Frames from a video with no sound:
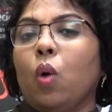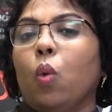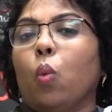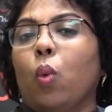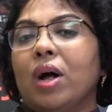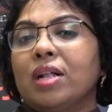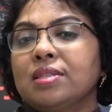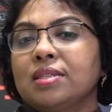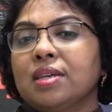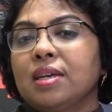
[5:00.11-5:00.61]

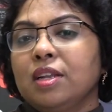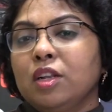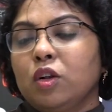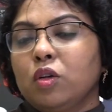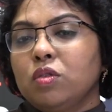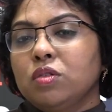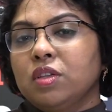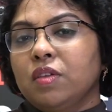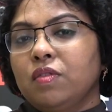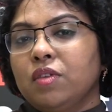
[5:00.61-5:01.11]
Once our
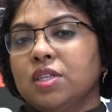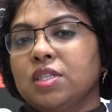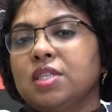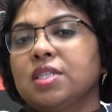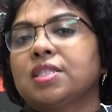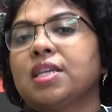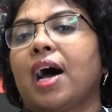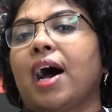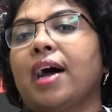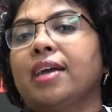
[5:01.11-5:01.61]
inclusive
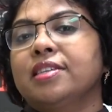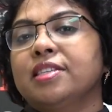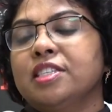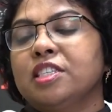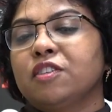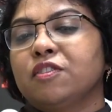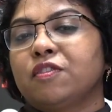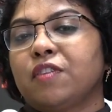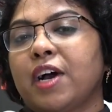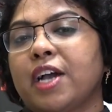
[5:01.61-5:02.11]
leaders
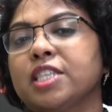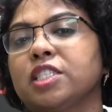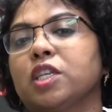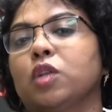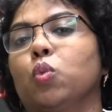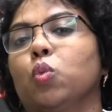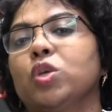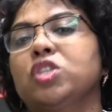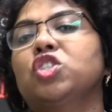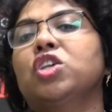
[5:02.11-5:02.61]
identifies
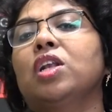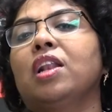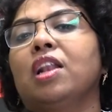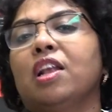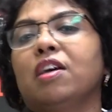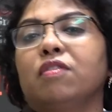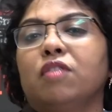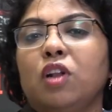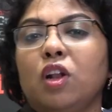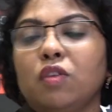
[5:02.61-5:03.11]
in which
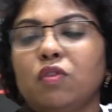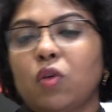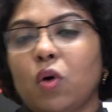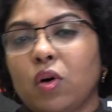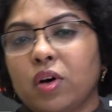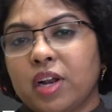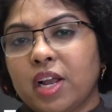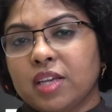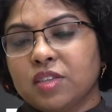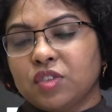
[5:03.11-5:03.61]
level of
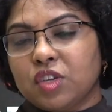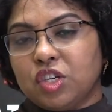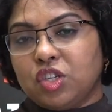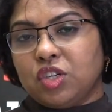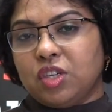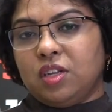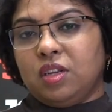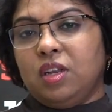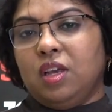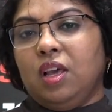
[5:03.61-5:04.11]

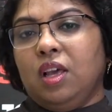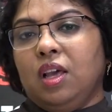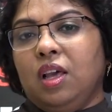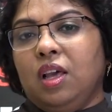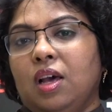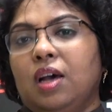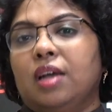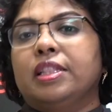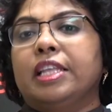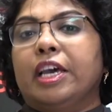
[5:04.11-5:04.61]
organization
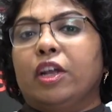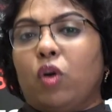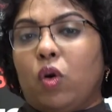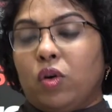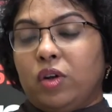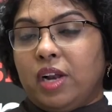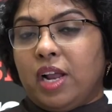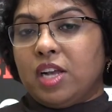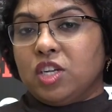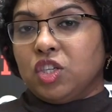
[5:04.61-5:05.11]
their
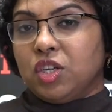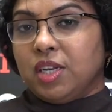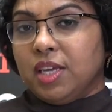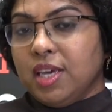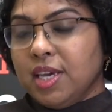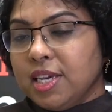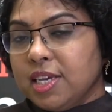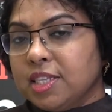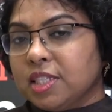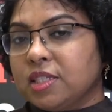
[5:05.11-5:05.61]
organization
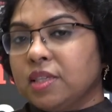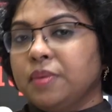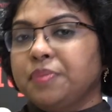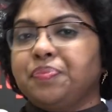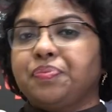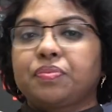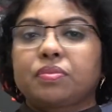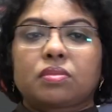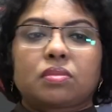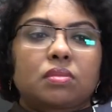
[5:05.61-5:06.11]
is,
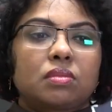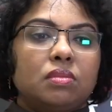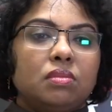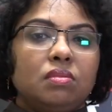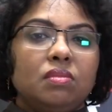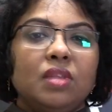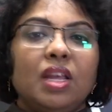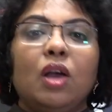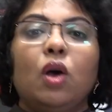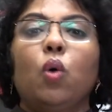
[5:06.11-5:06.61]

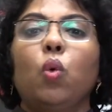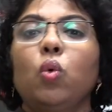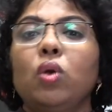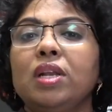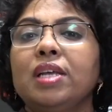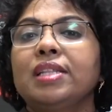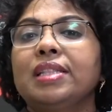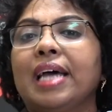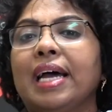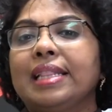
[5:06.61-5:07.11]

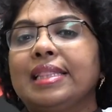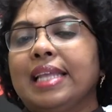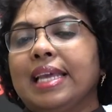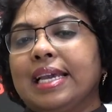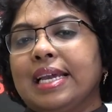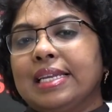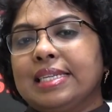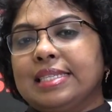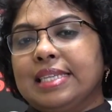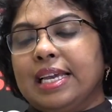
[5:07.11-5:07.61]
only then they
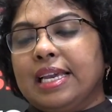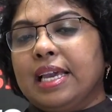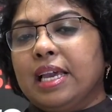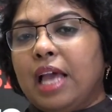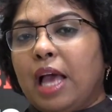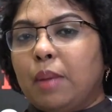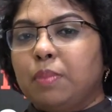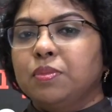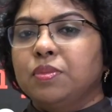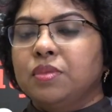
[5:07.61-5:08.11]
can take
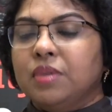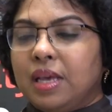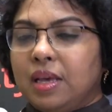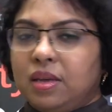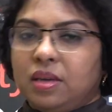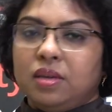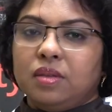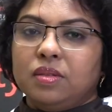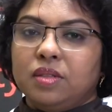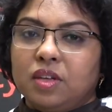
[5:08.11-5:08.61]
up
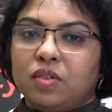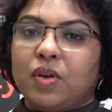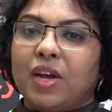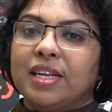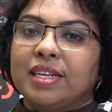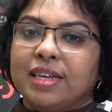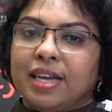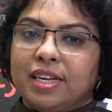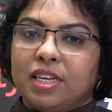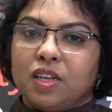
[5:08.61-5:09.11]
the
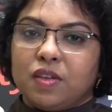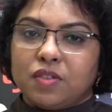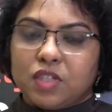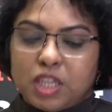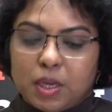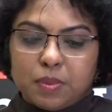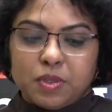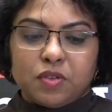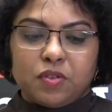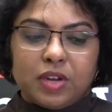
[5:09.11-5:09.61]
right kind of
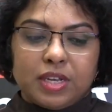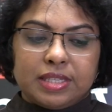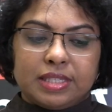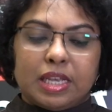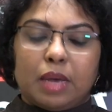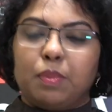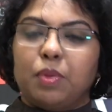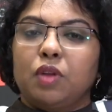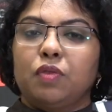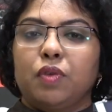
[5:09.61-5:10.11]
steps. For
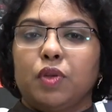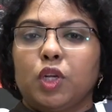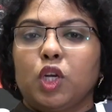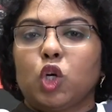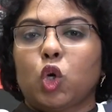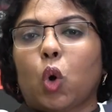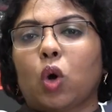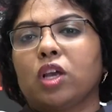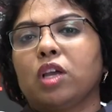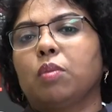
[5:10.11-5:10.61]
example, when you're
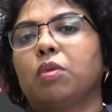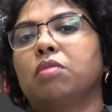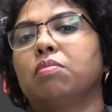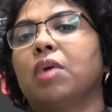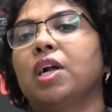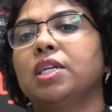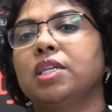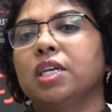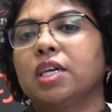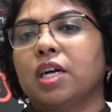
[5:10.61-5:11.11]
talking about
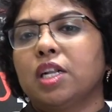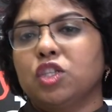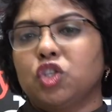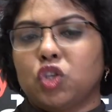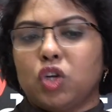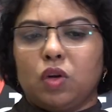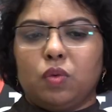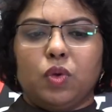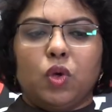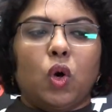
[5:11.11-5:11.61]

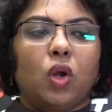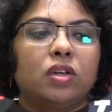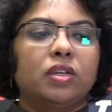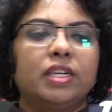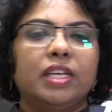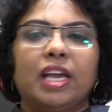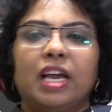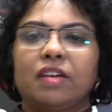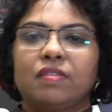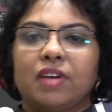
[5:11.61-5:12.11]
multicultural, we
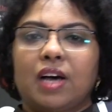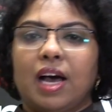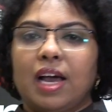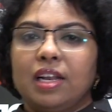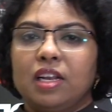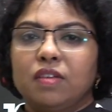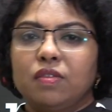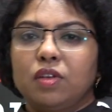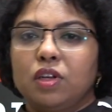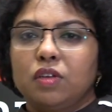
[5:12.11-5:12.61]
already have a
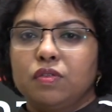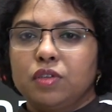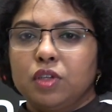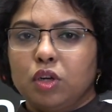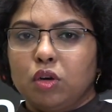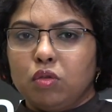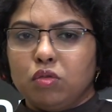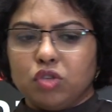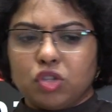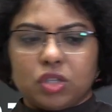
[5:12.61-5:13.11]
high level of
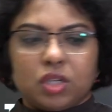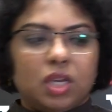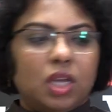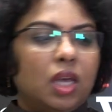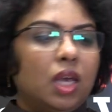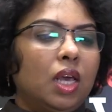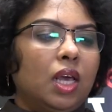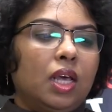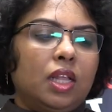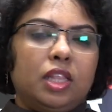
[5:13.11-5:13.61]
inclusion.
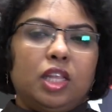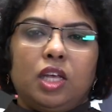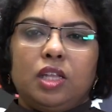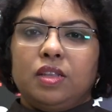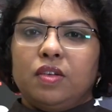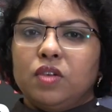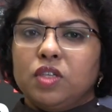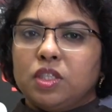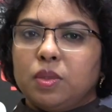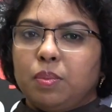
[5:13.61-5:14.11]

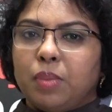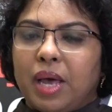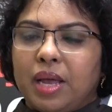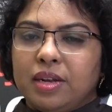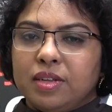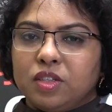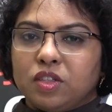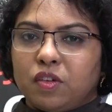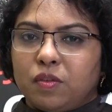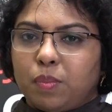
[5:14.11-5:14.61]
There is a
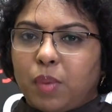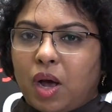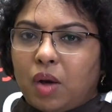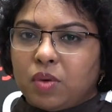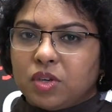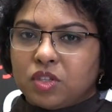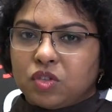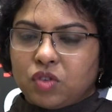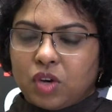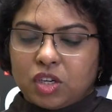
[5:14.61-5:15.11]
balance of
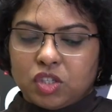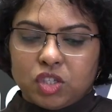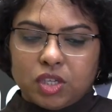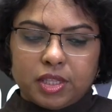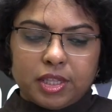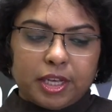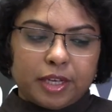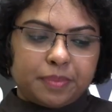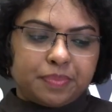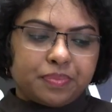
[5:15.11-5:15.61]
power
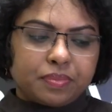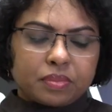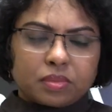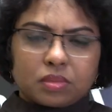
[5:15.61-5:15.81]
structure there.